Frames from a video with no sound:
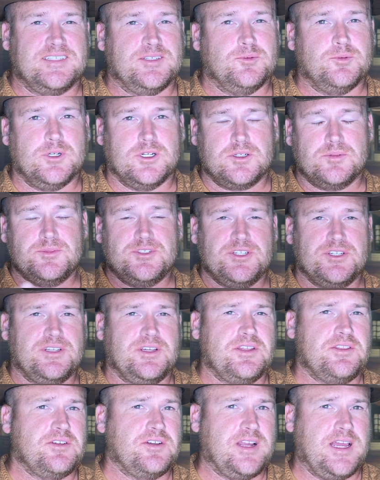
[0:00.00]
Welcome to
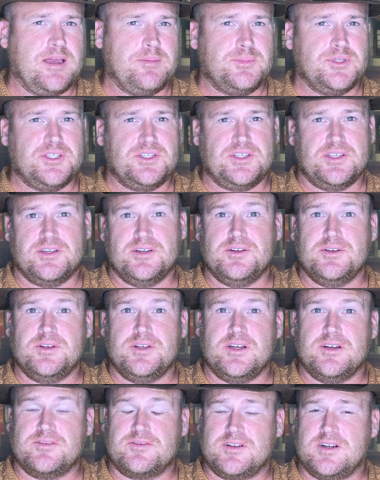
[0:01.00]
another episode
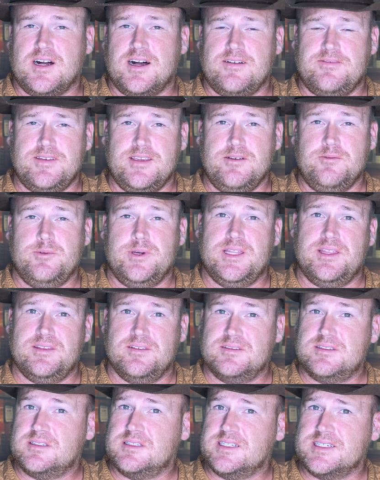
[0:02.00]
of Coffee with
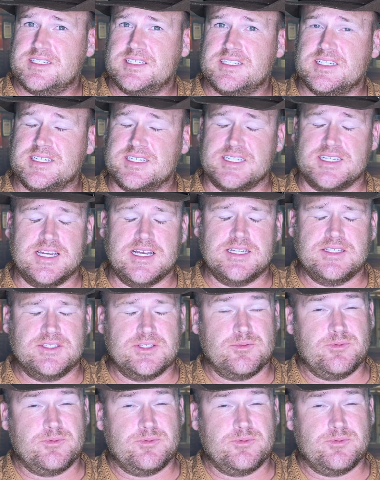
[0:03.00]
Slick Sixguns.